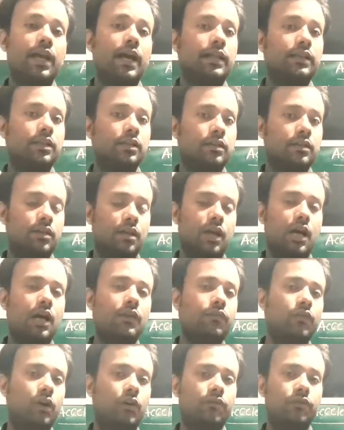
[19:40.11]
and the
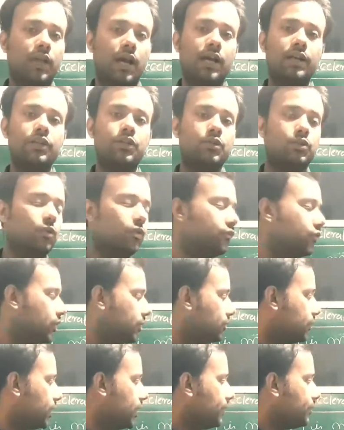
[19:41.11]
graph of that stone
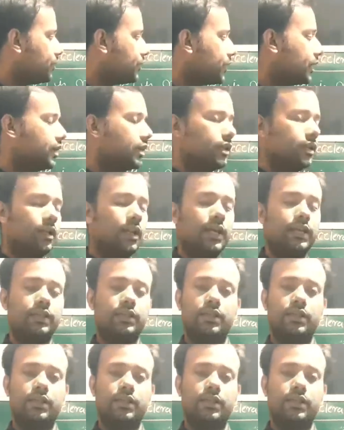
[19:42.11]
will be like